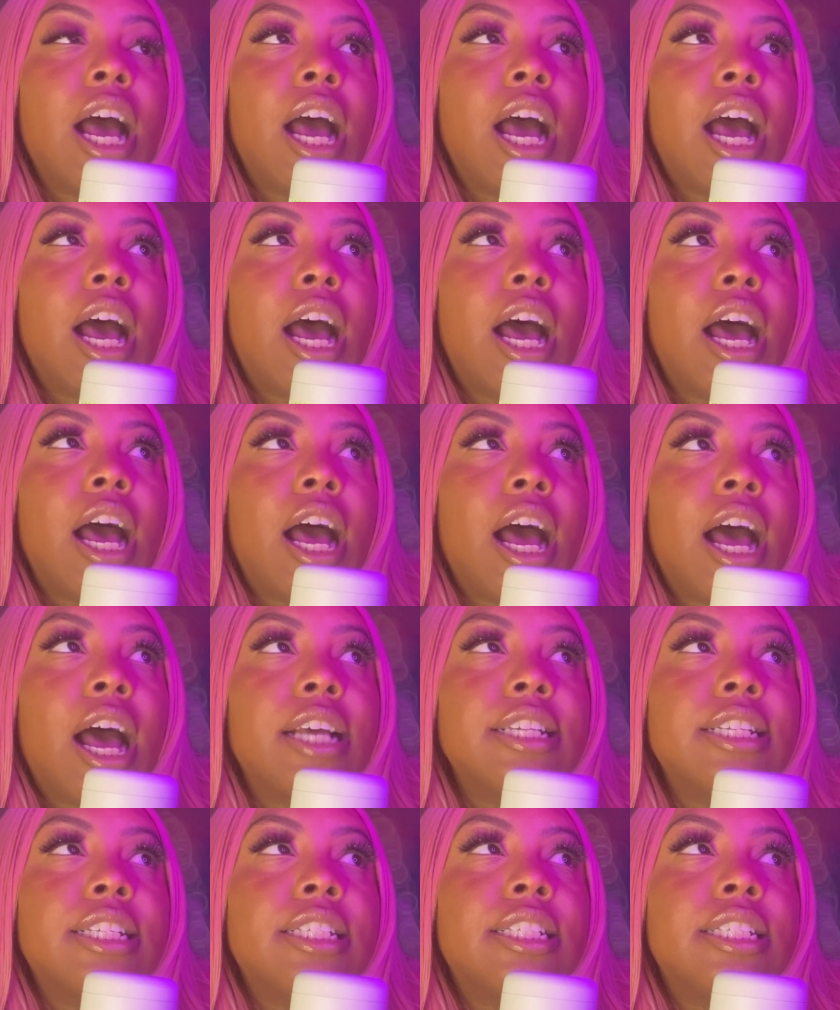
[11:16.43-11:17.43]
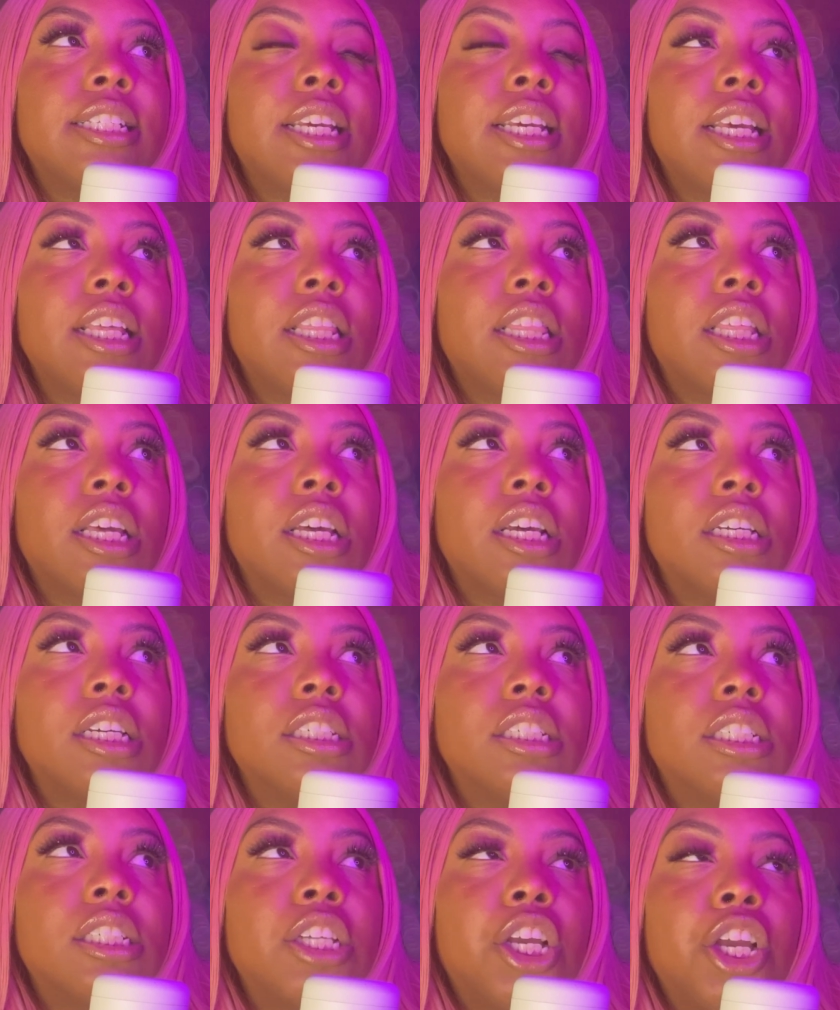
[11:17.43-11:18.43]
I see
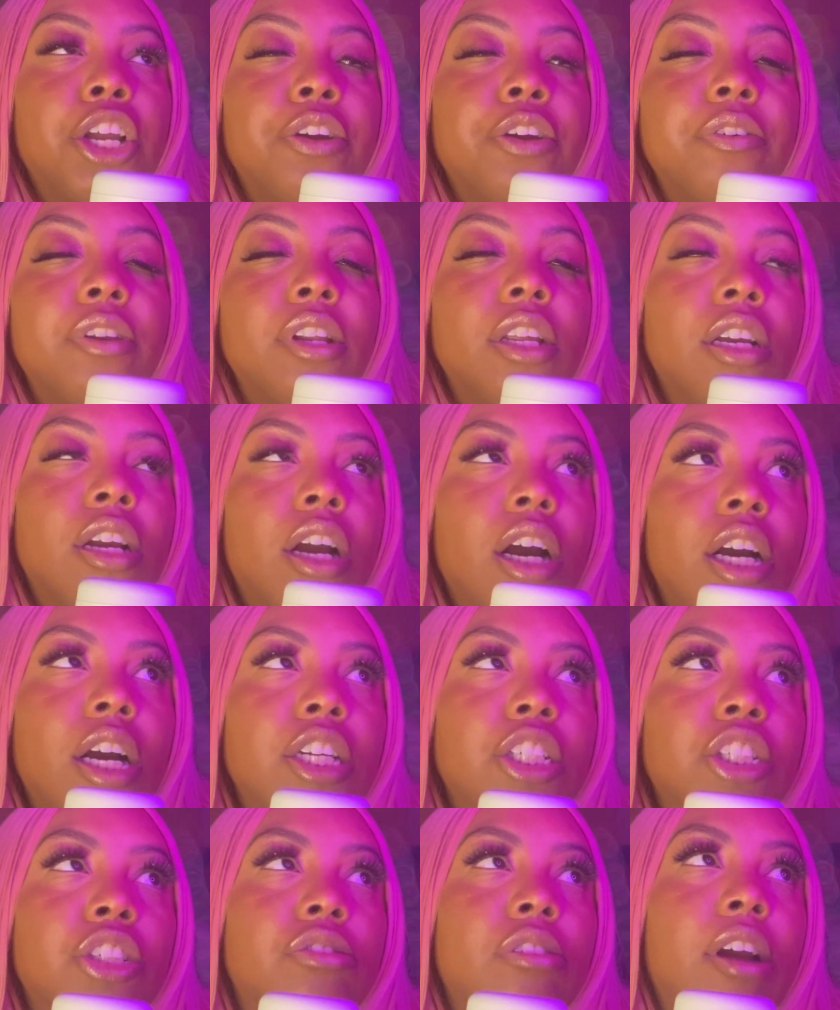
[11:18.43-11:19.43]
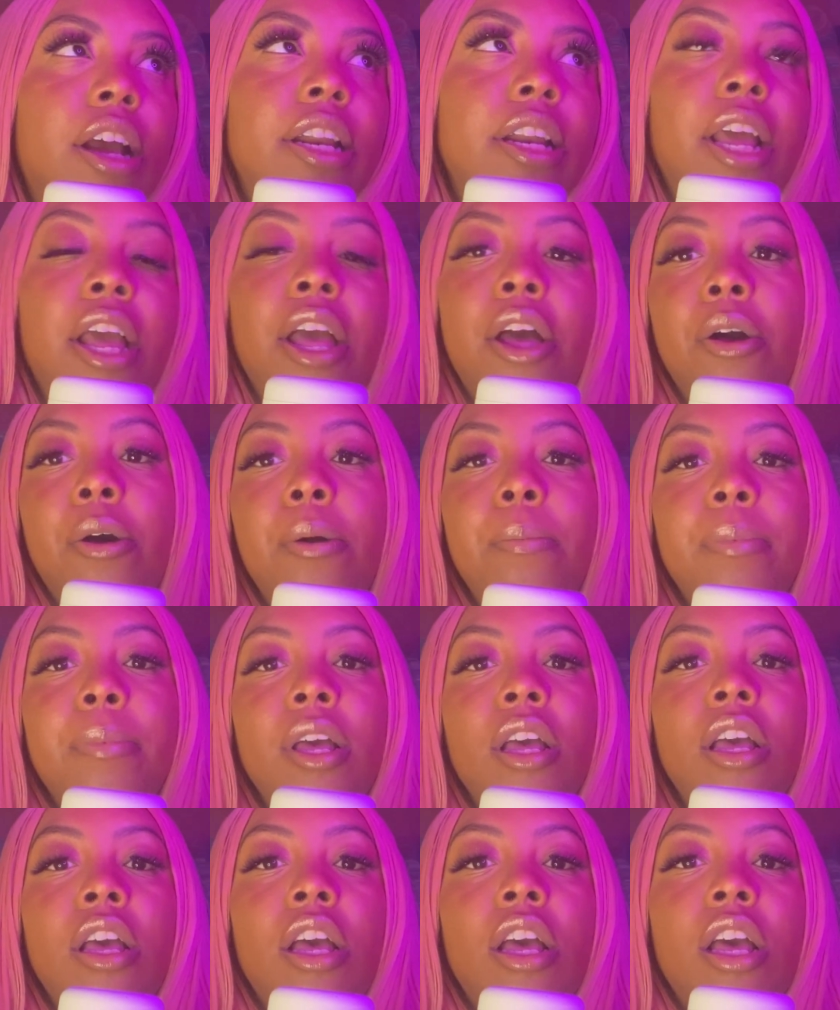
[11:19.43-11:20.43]
the security guards try to help
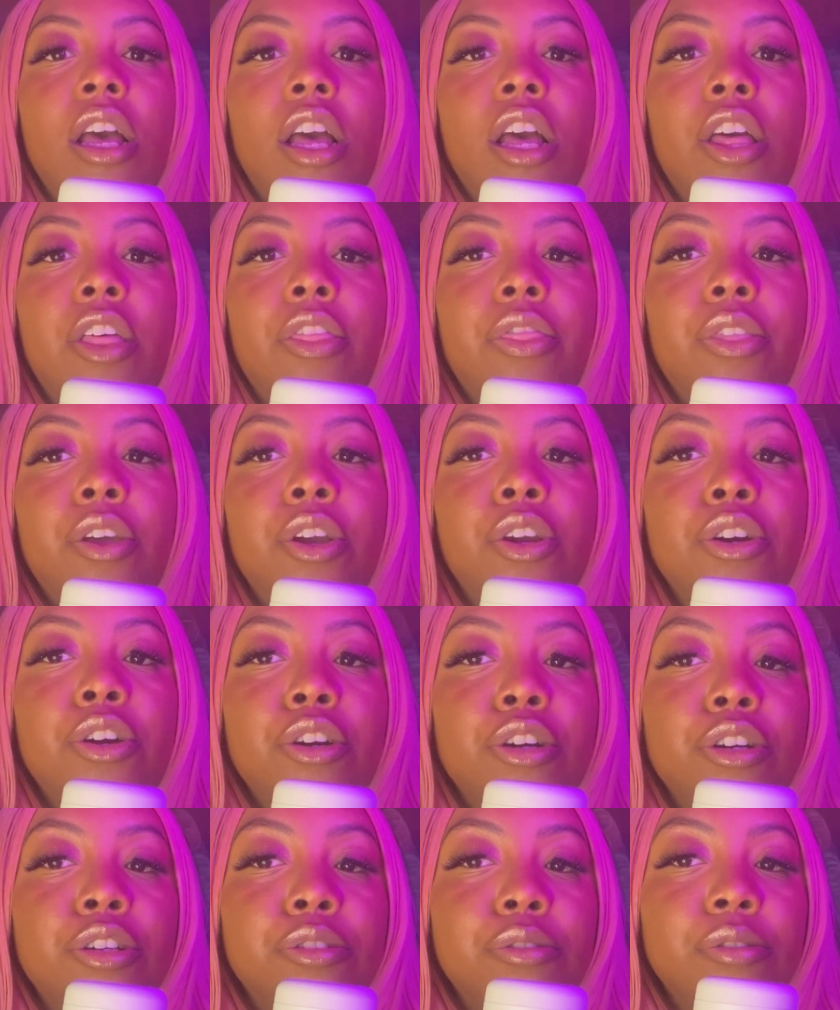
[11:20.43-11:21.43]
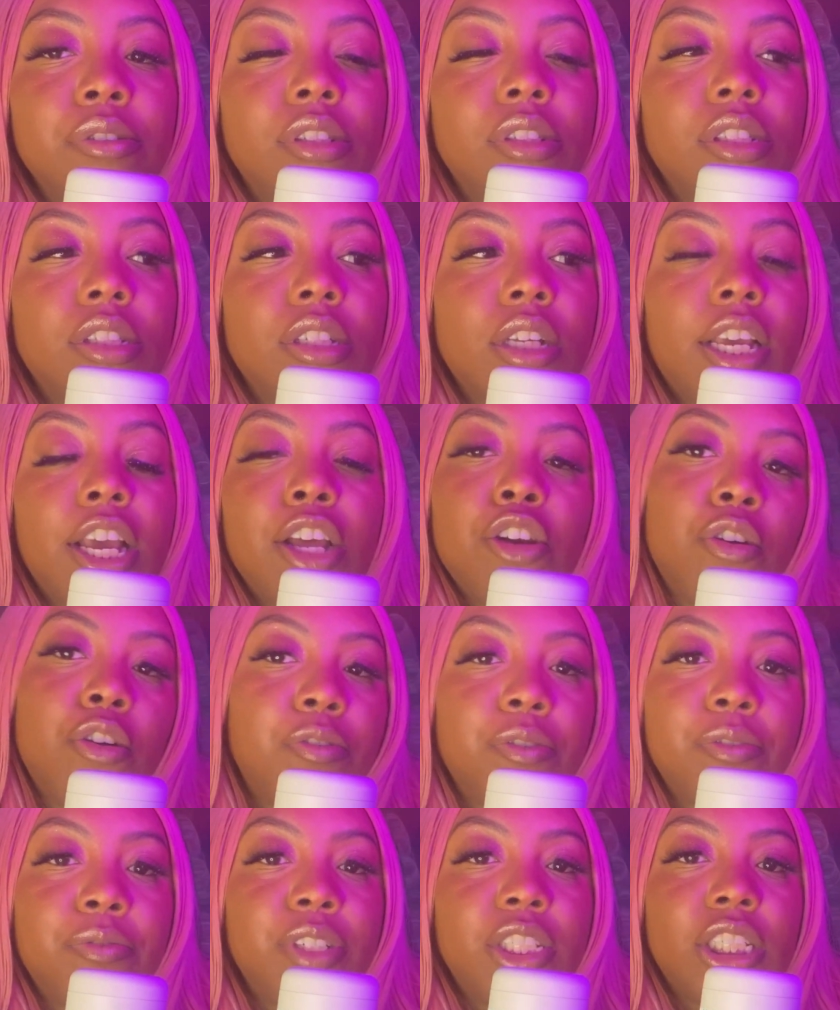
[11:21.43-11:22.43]
the girls get
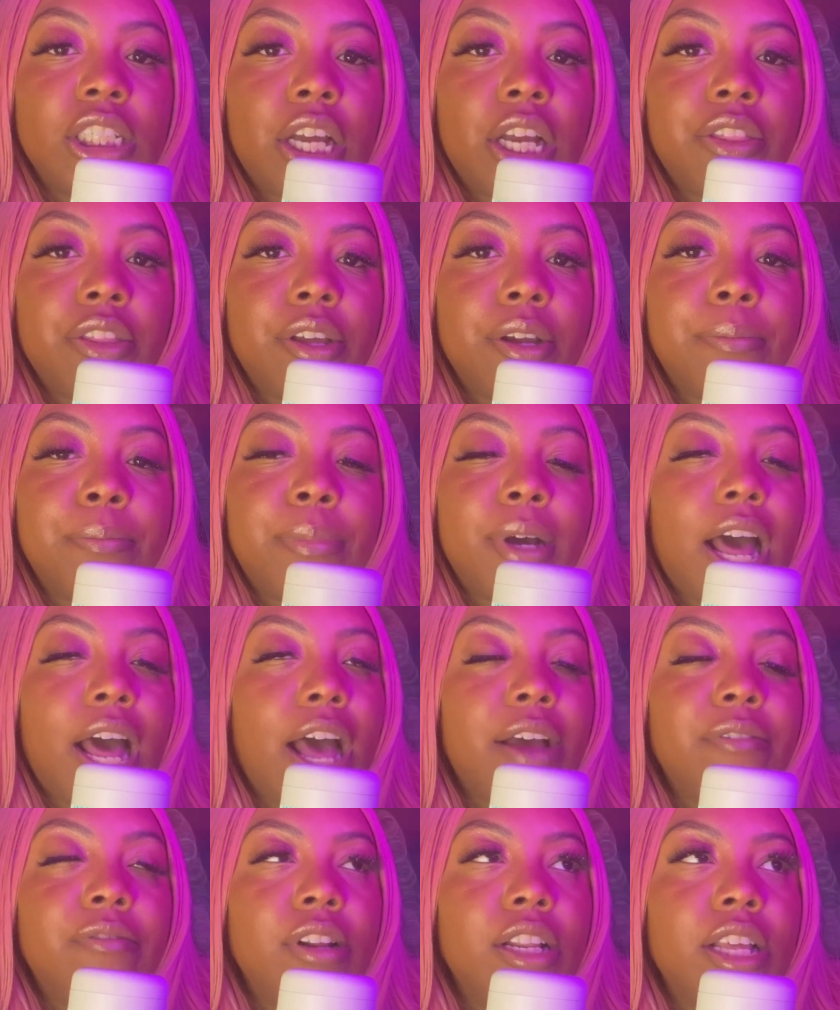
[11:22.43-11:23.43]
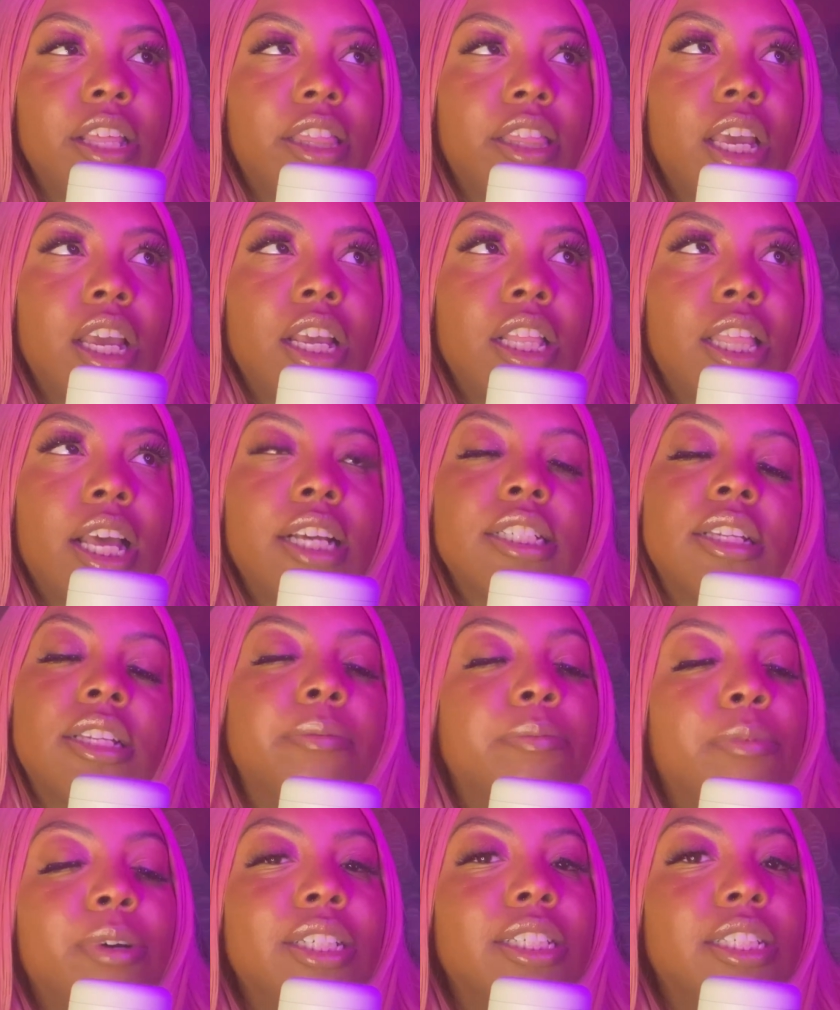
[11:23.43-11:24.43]
off of each other. But I really think that
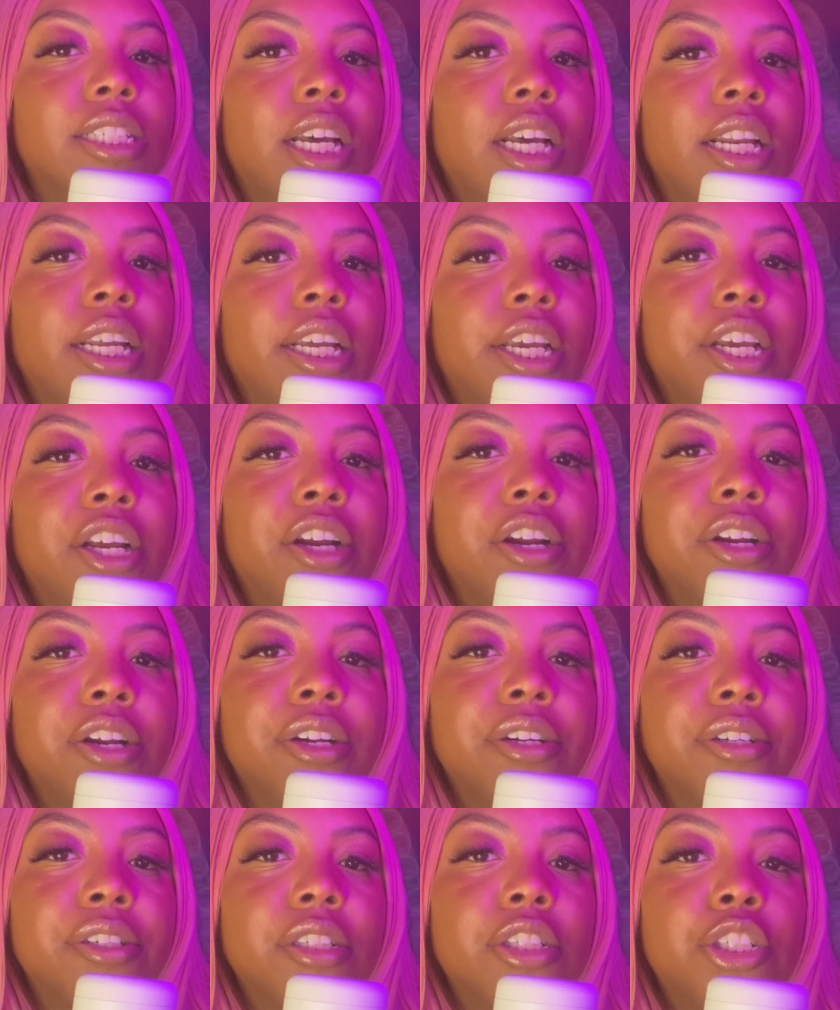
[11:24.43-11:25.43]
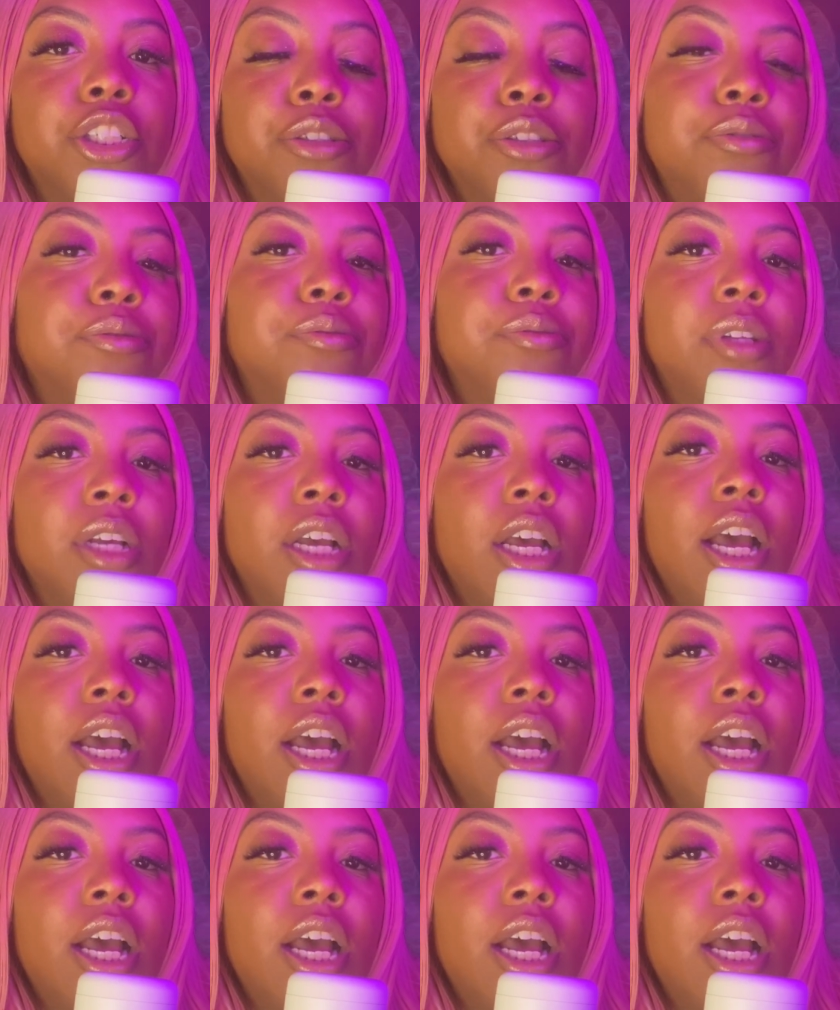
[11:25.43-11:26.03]
someone is going to get hurt soon.